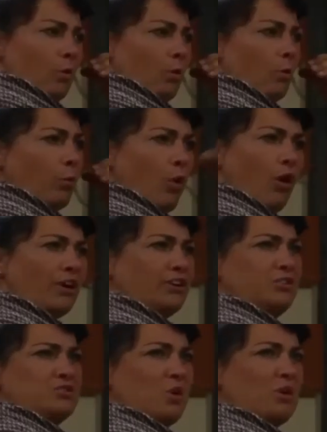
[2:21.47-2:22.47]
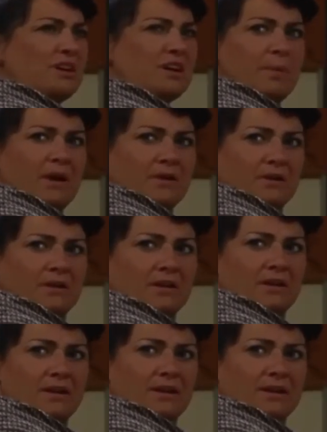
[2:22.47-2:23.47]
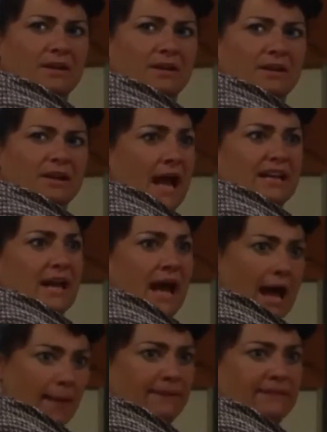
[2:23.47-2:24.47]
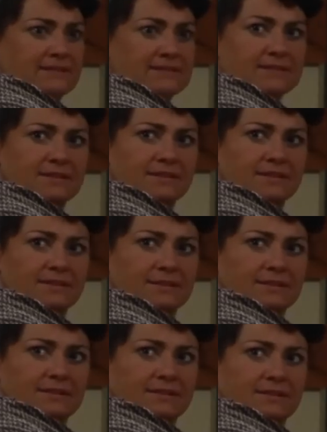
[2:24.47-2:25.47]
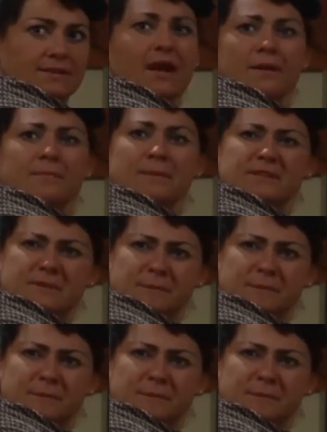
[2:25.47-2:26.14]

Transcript: What are you talking about? It happens. Like, maybe to